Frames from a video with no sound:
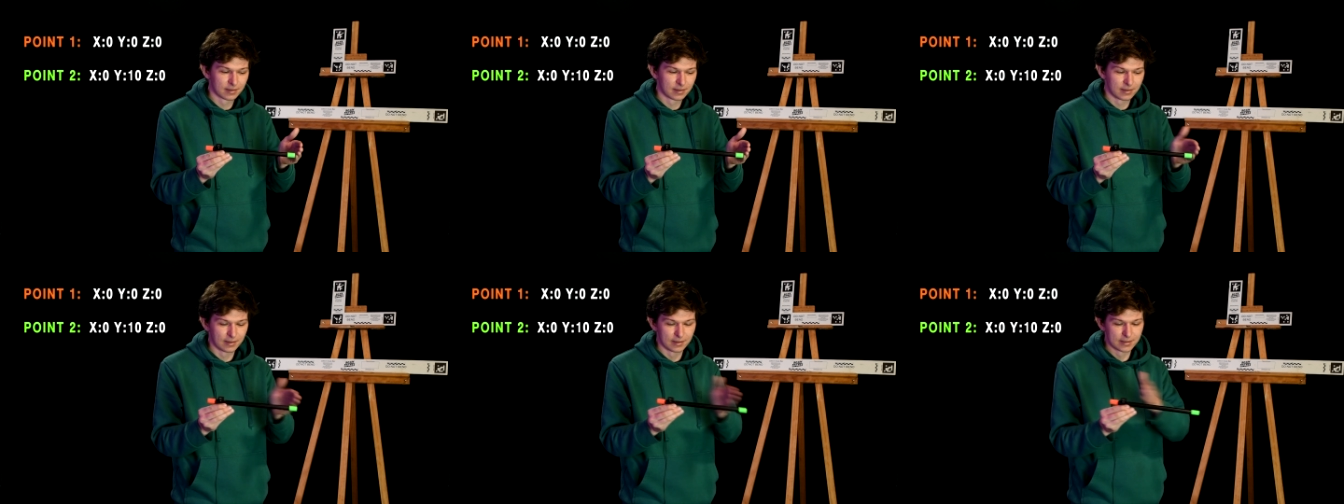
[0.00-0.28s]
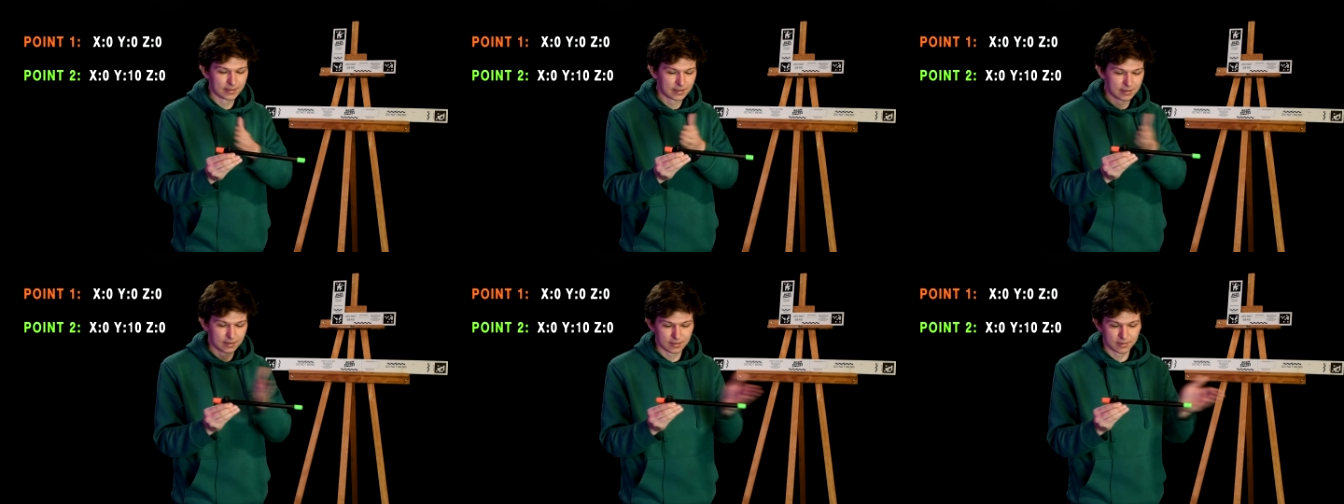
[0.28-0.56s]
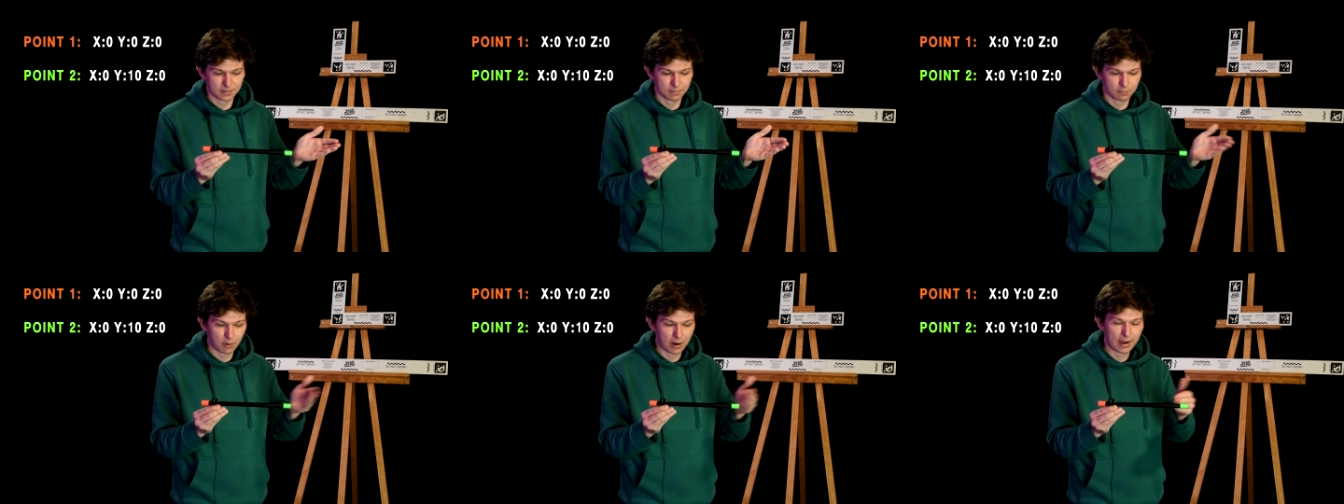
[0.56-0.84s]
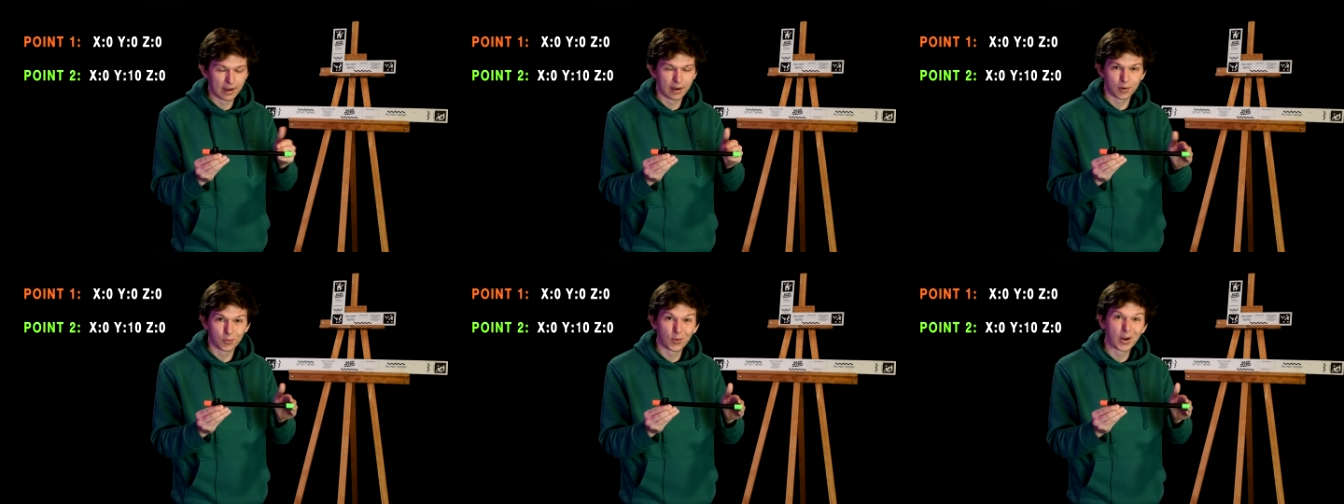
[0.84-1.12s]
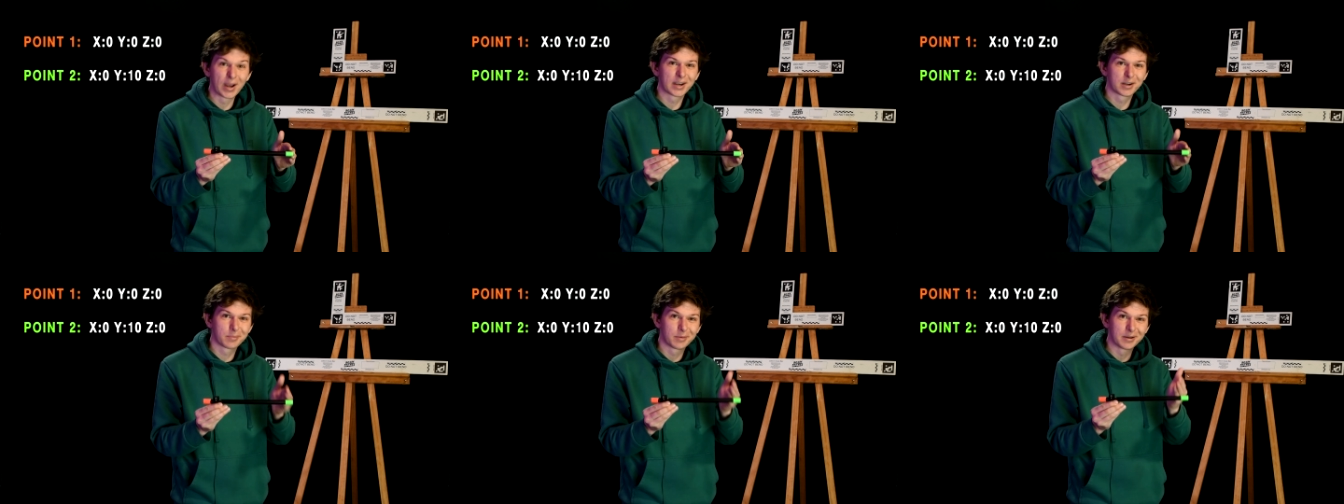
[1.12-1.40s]
and this is way out of
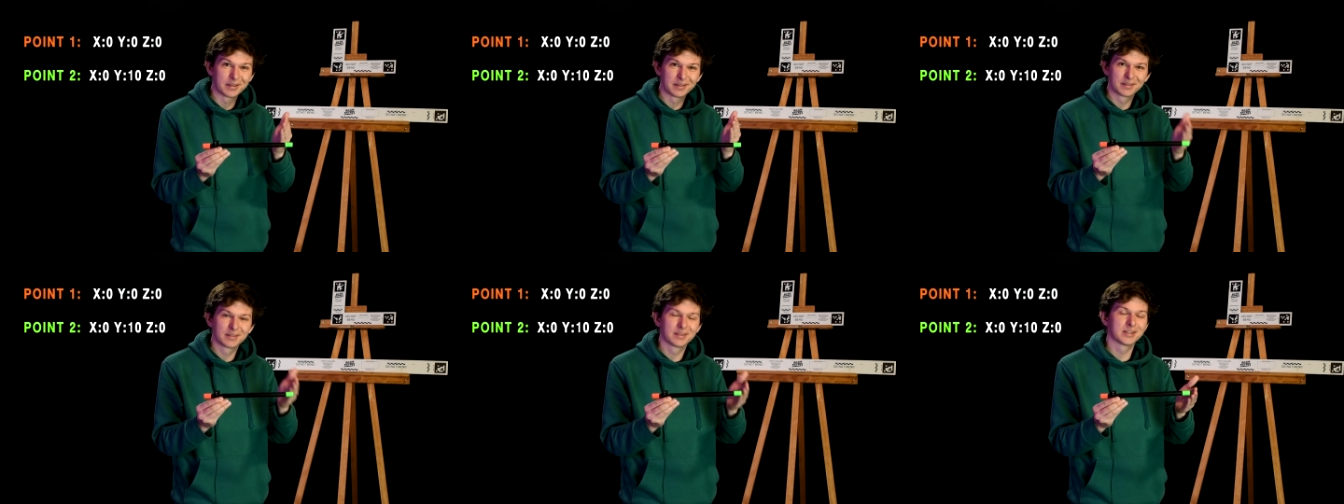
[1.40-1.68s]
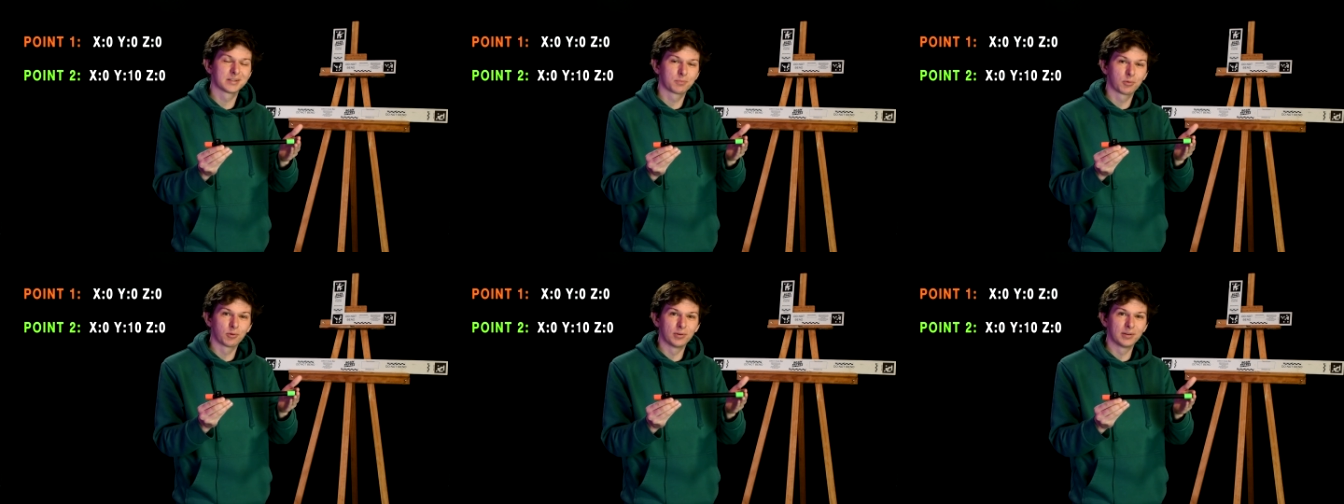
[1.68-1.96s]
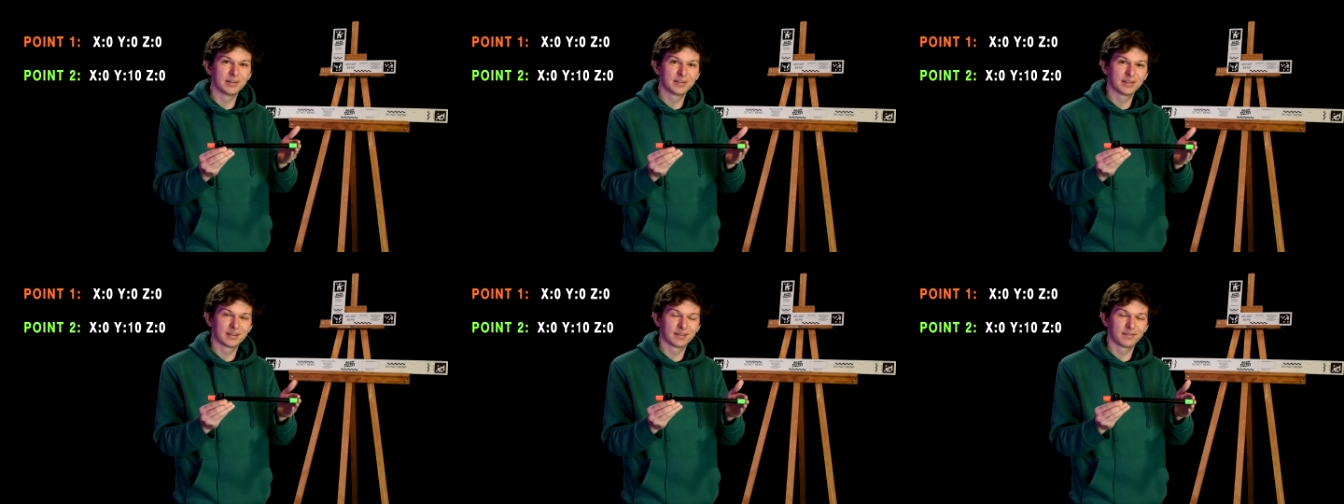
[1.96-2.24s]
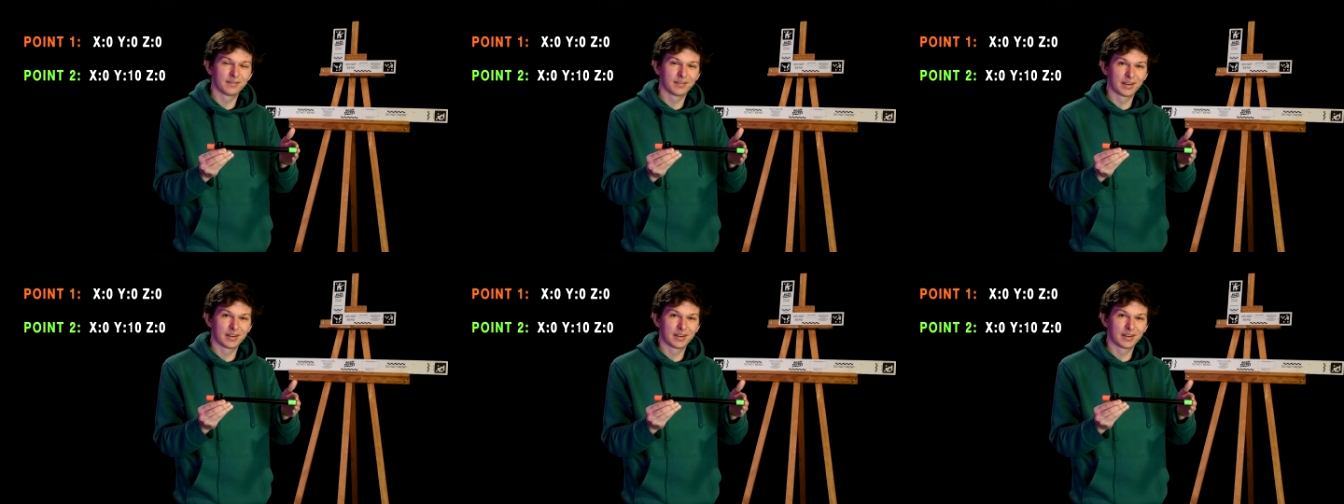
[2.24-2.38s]
whack, but this point